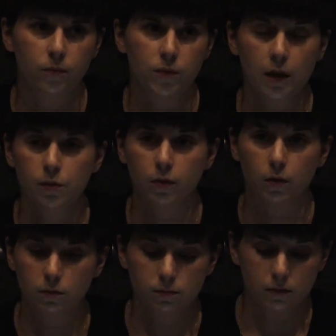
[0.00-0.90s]

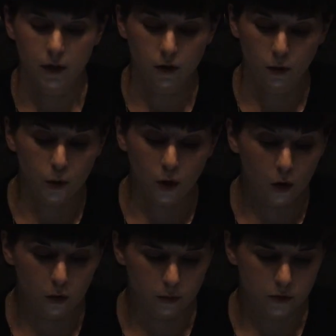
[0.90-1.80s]
safer in their own
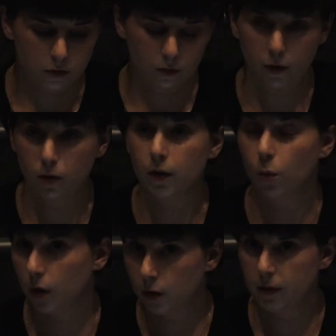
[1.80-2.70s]
homes, whether they
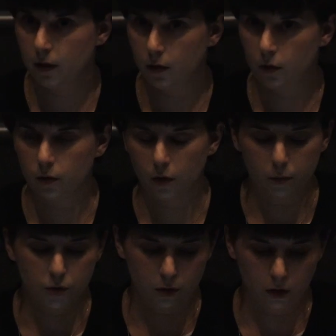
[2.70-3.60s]
want to be in their own
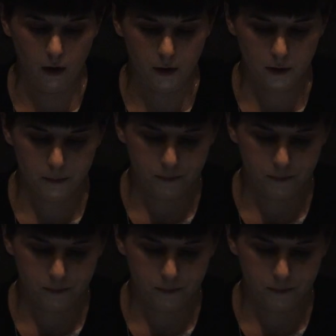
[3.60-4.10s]
homes or not.